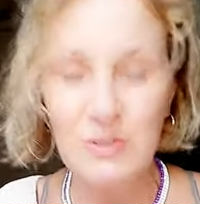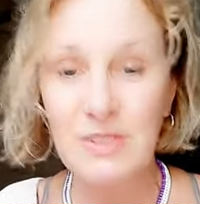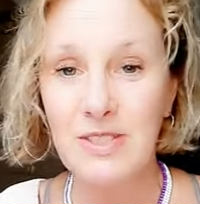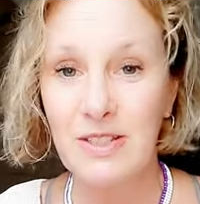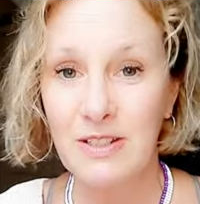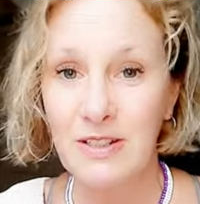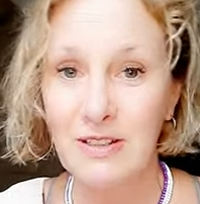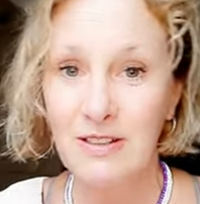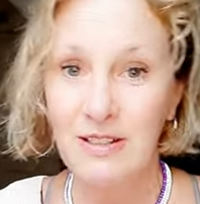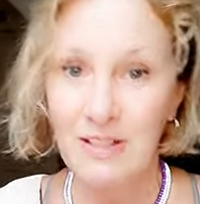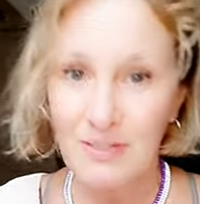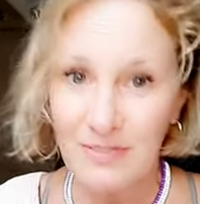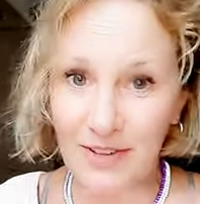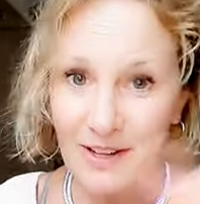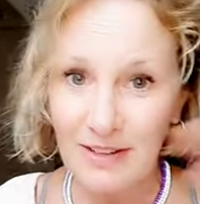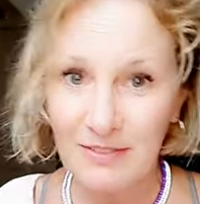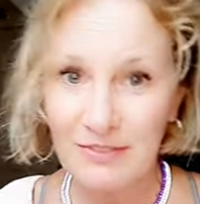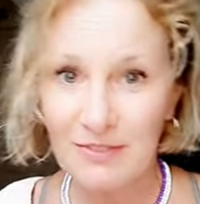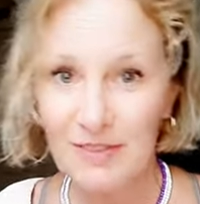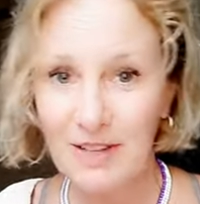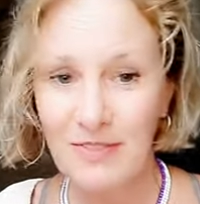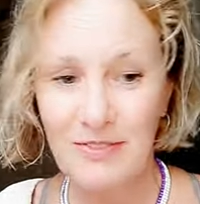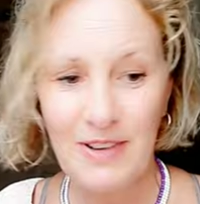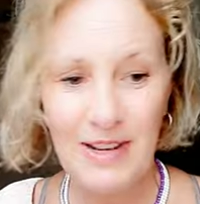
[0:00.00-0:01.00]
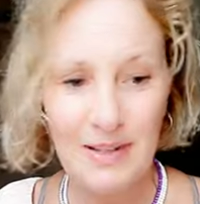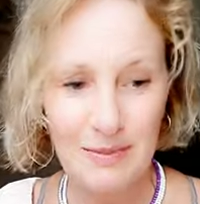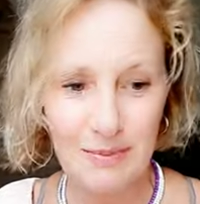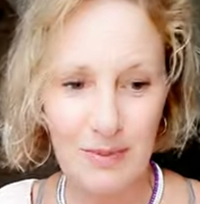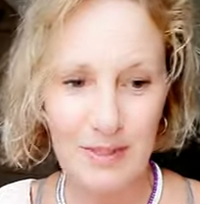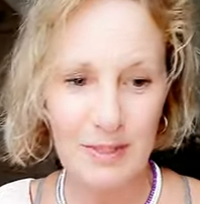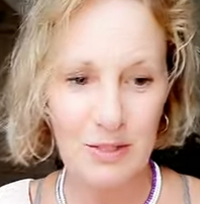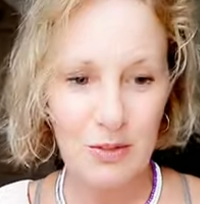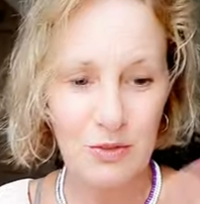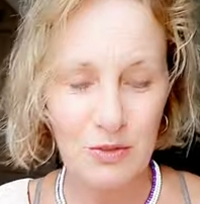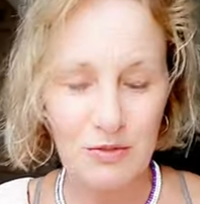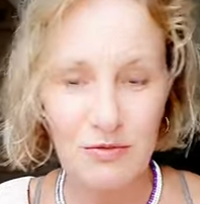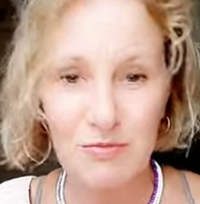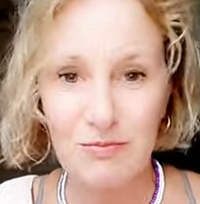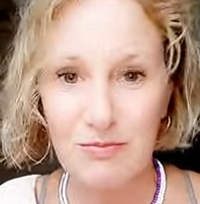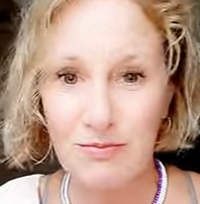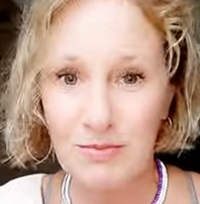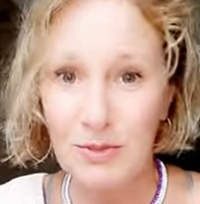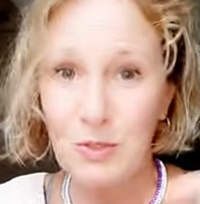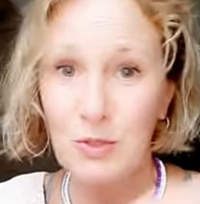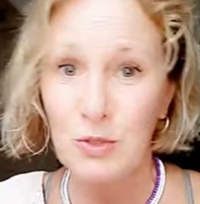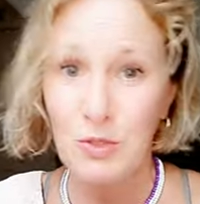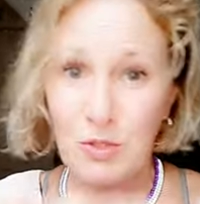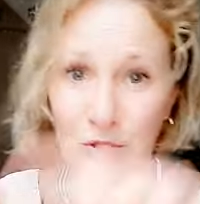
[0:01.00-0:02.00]
So, you know, I've had my
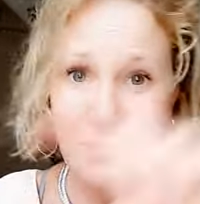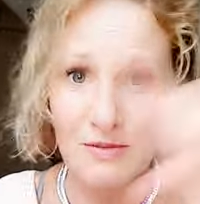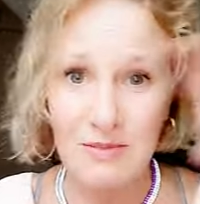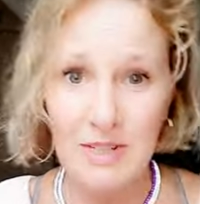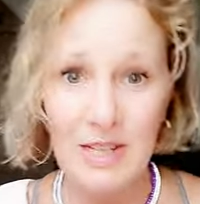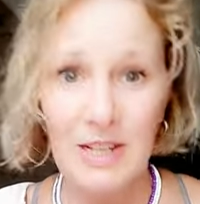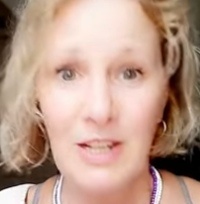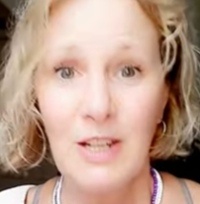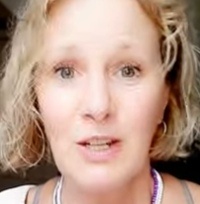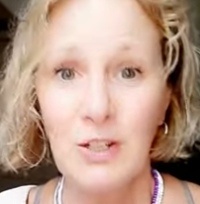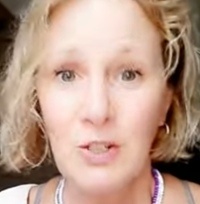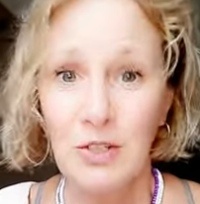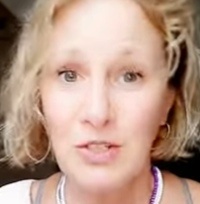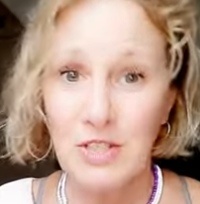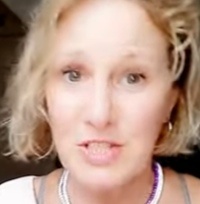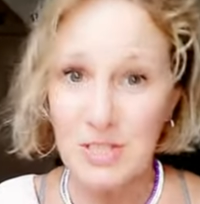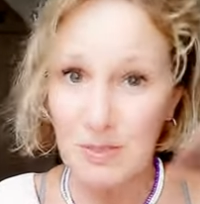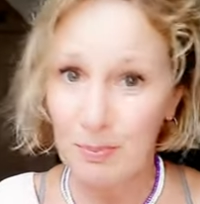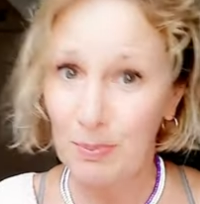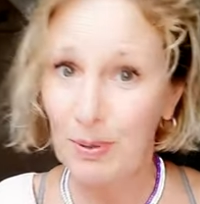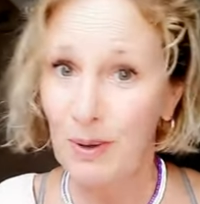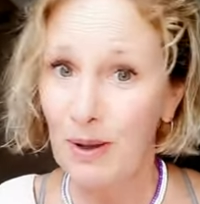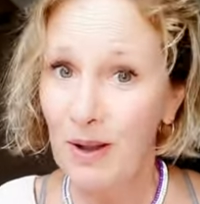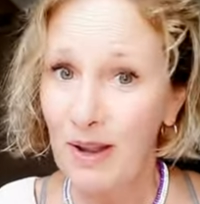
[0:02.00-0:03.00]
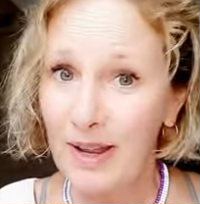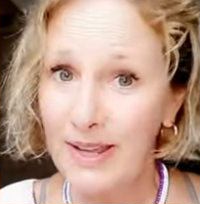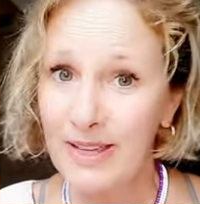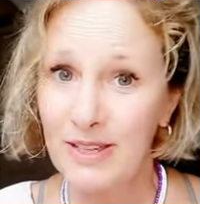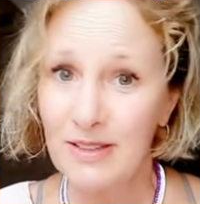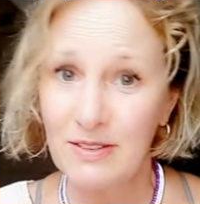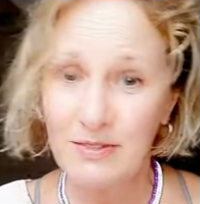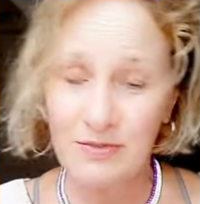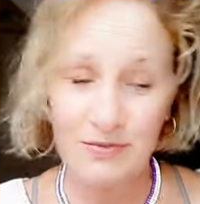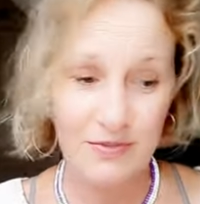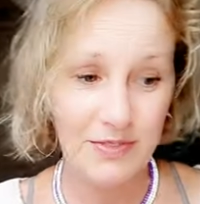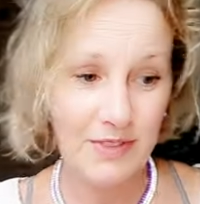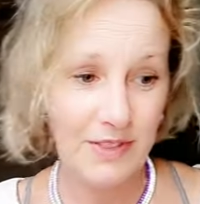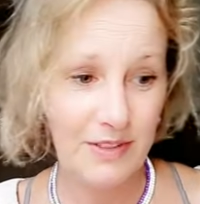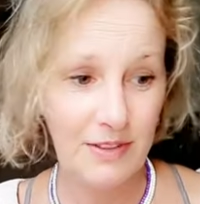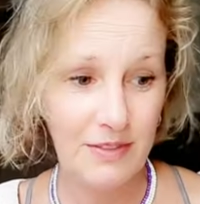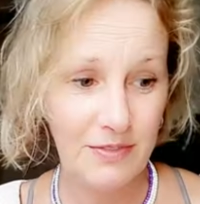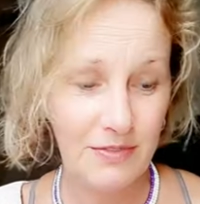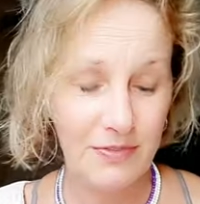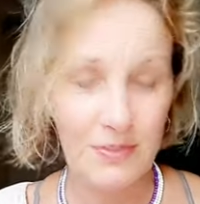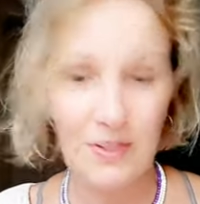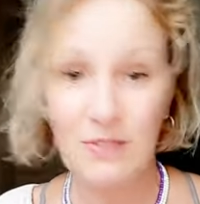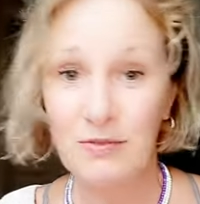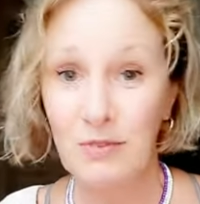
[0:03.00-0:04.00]
good supply
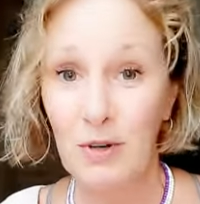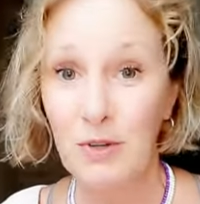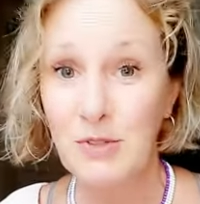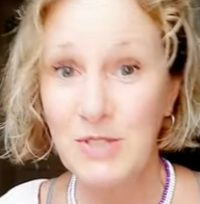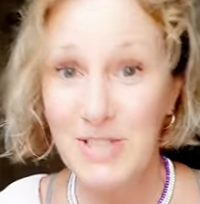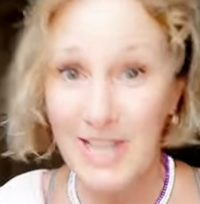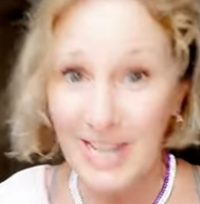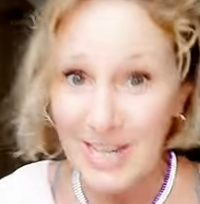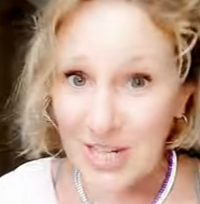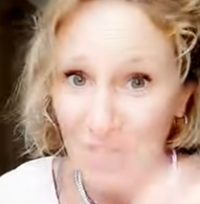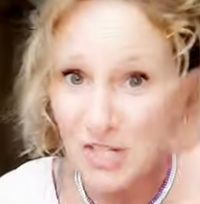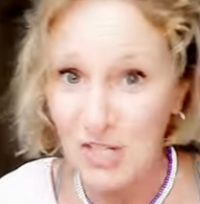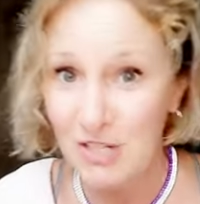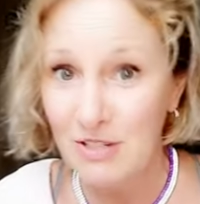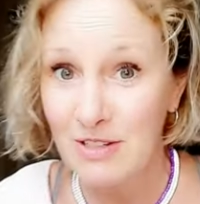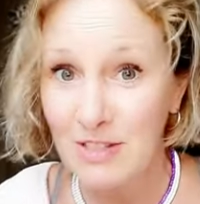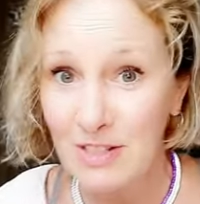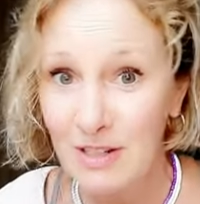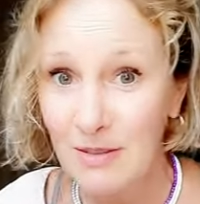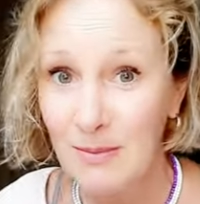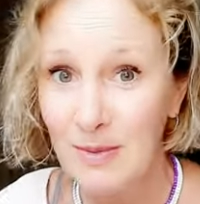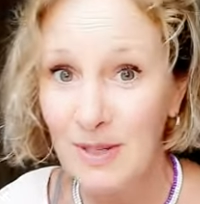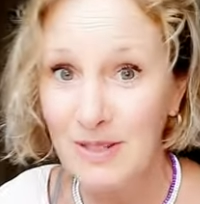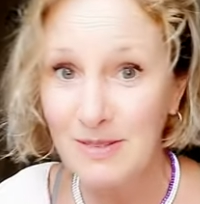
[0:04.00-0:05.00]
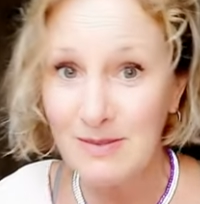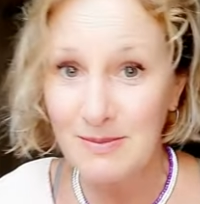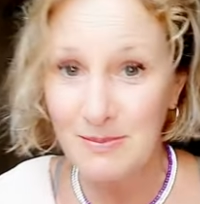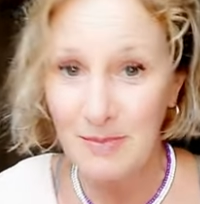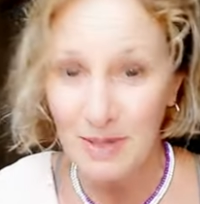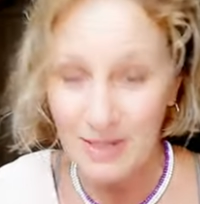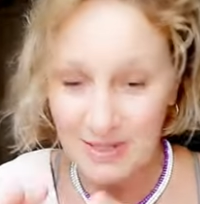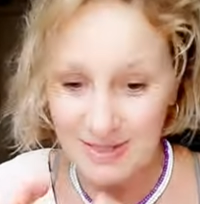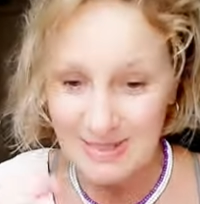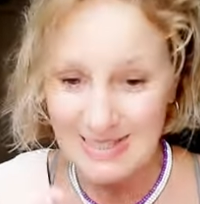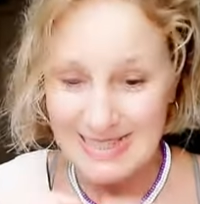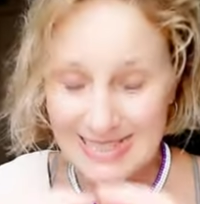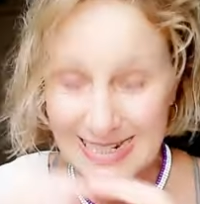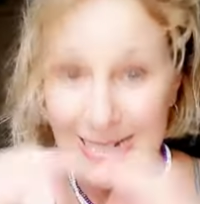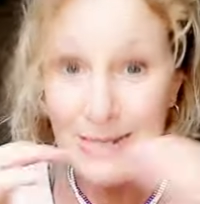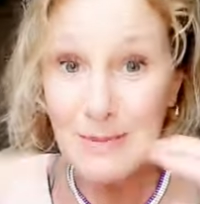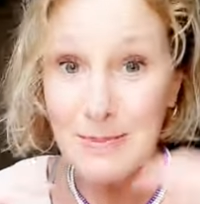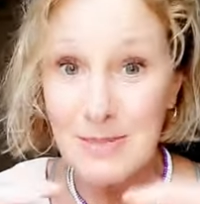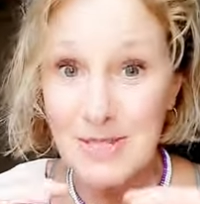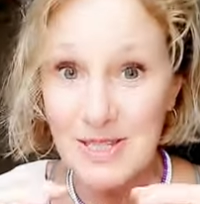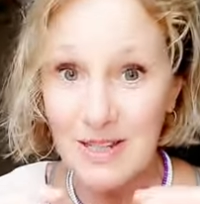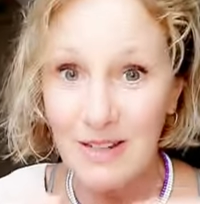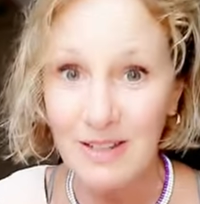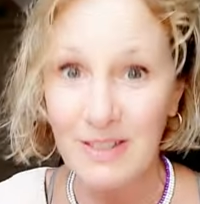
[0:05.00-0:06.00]
of rotation, you know, my
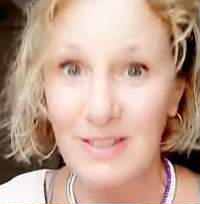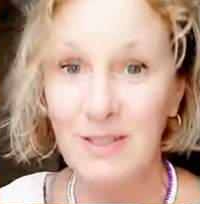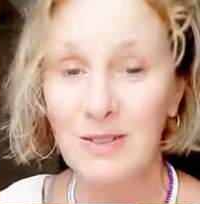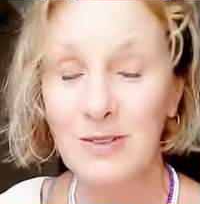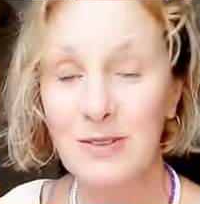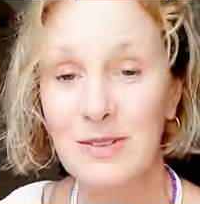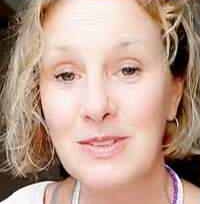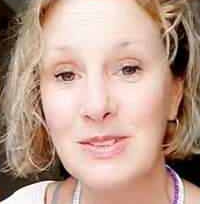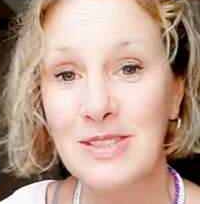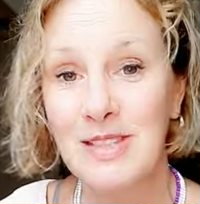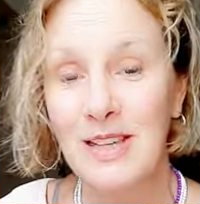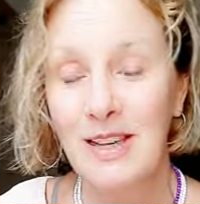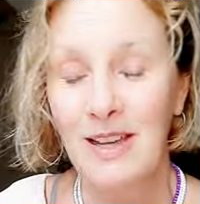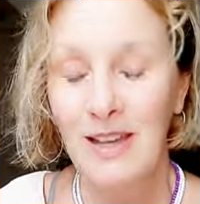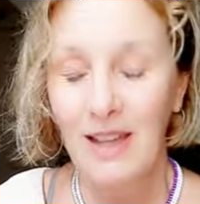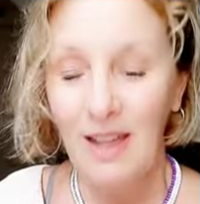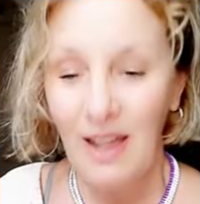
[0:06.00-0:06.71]
sleep cycles.